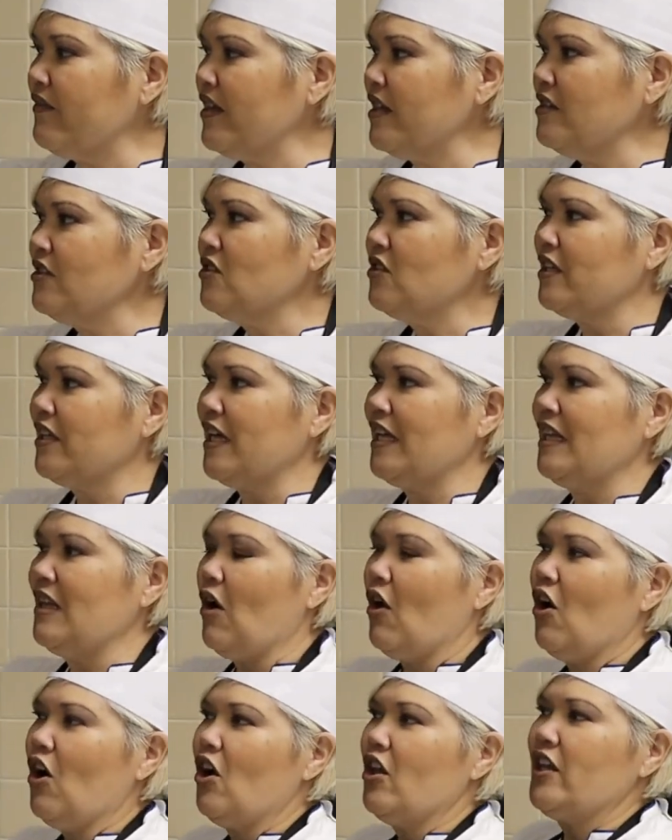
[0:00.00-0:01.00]
oven to let
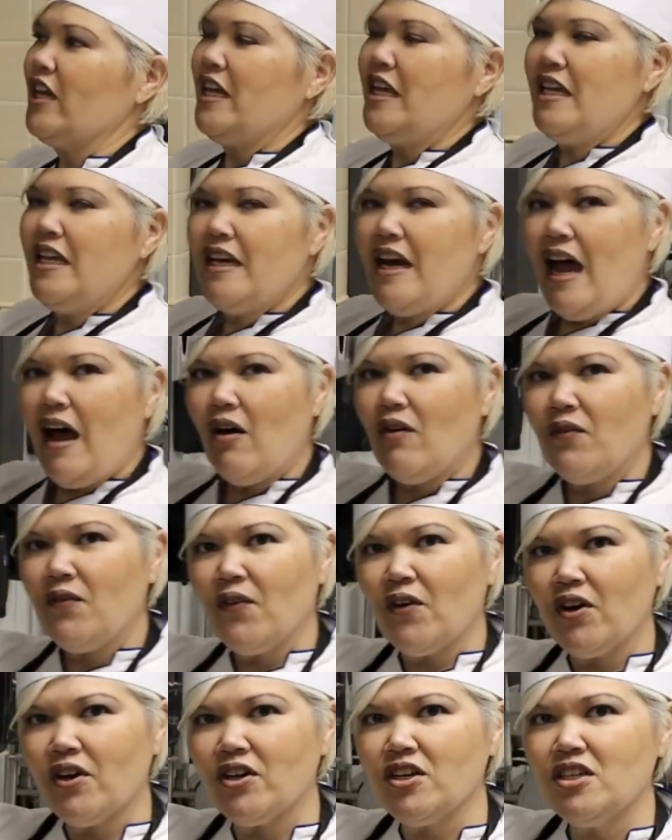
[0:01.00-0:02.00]
all the heat out
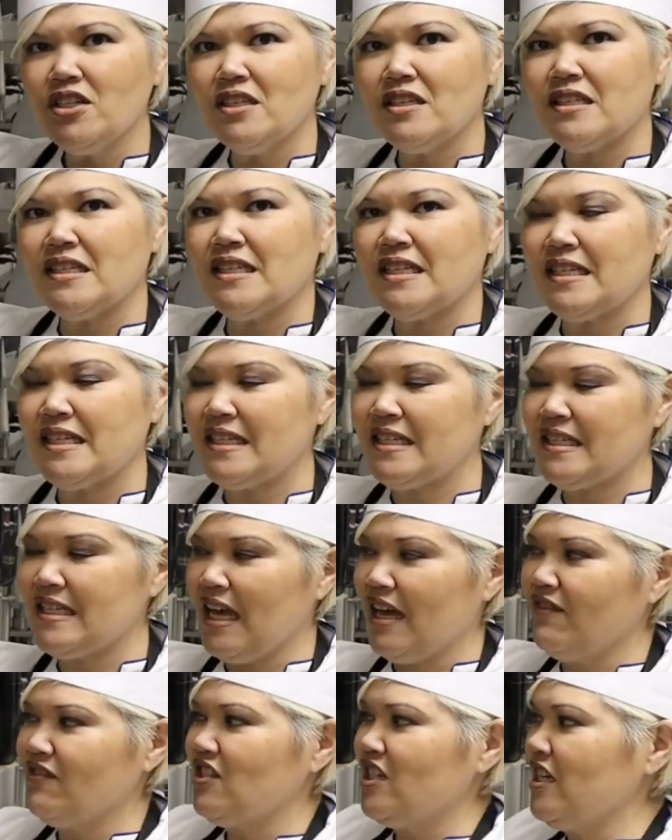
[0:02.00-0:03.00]
first. This is the
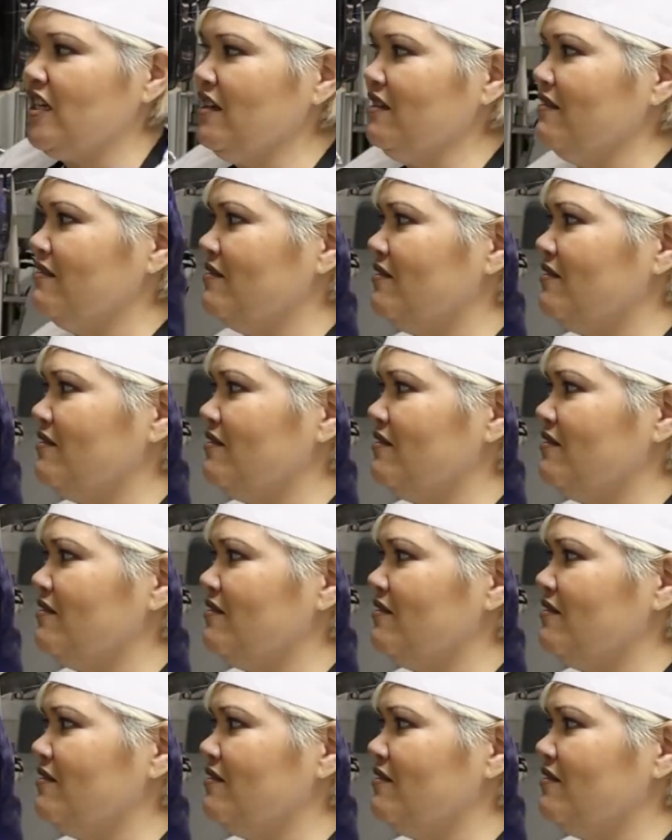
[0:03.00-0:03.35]
safety.